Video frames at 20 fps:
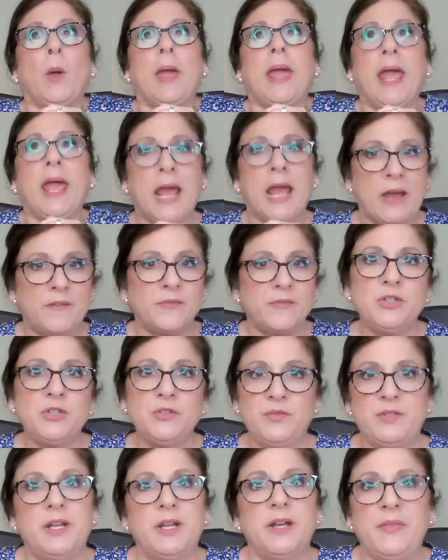after
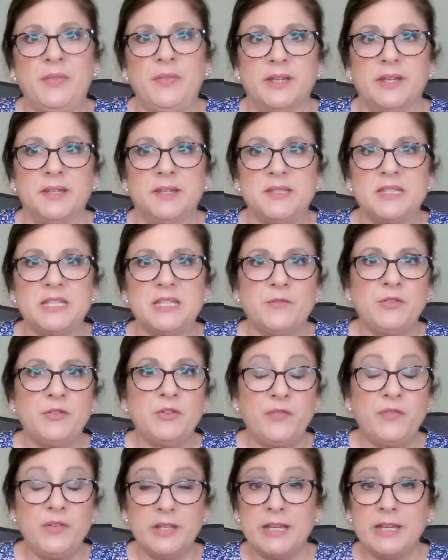you've done this, if you
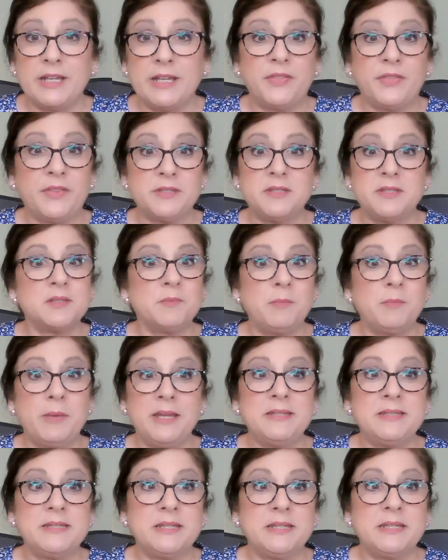feel like this is
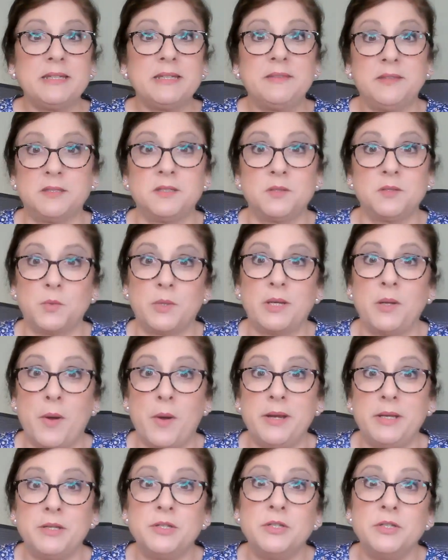amazing, this is what I
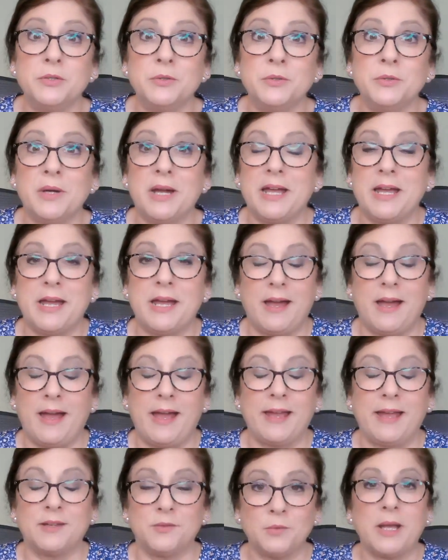want to do, I
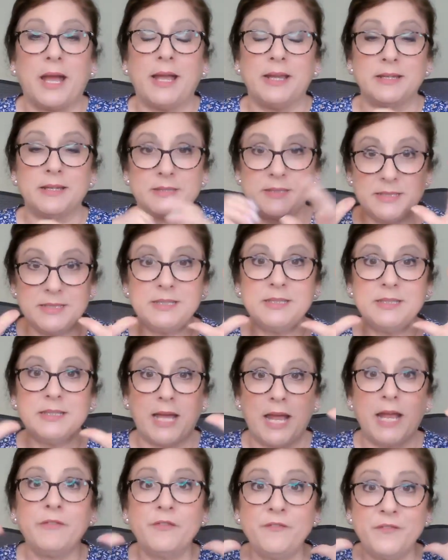
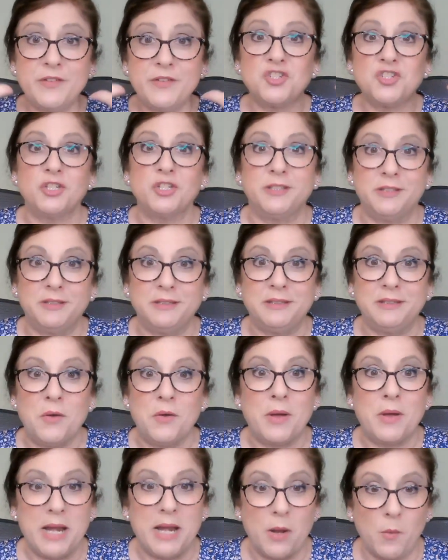have a vision, and
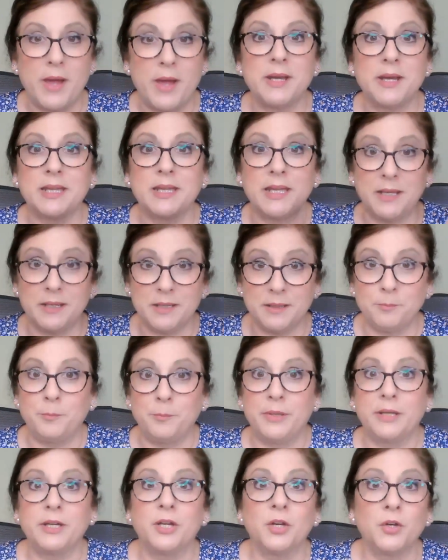I want to get it
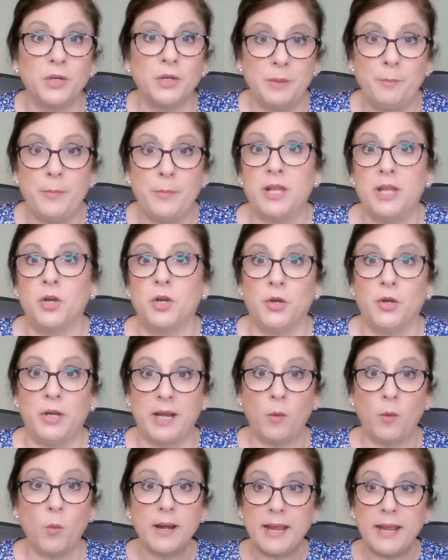bigger and better. And
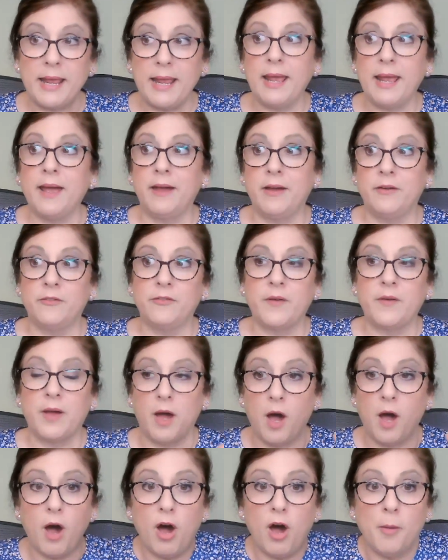I want to have a
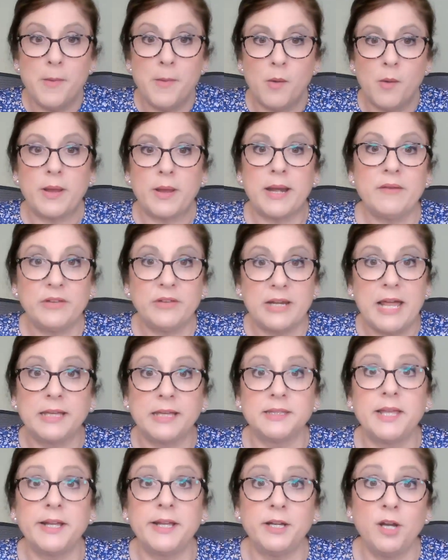hub. I want to have an
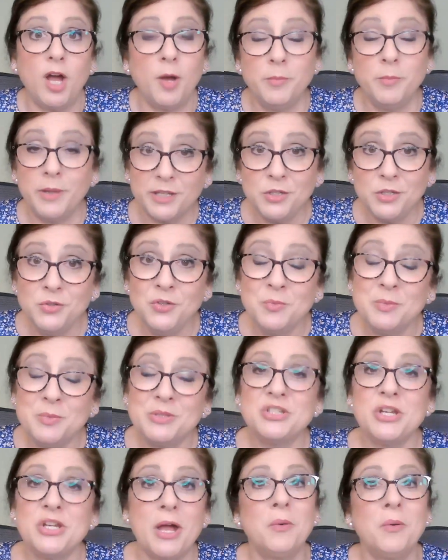online hub like you do,
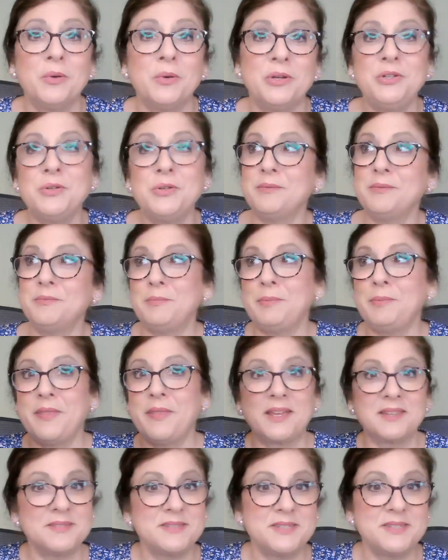Michelle, or they
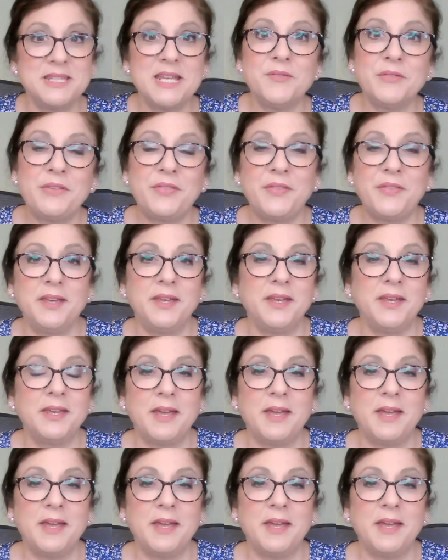can see everything,